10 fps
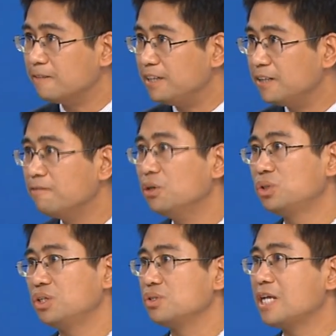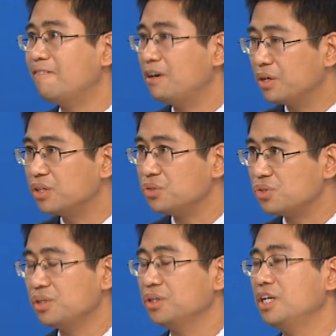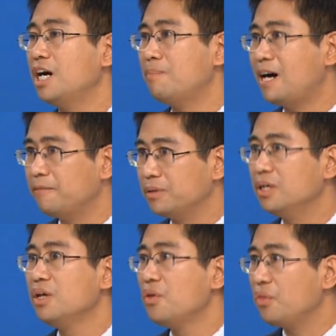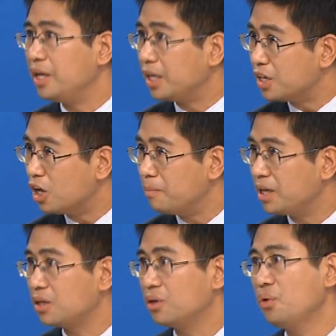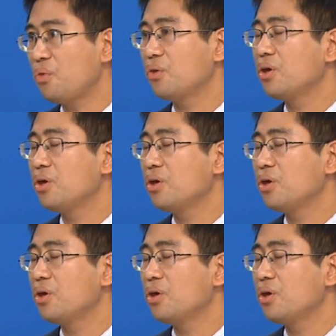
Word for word: swing voters are very concerned about the economic growth,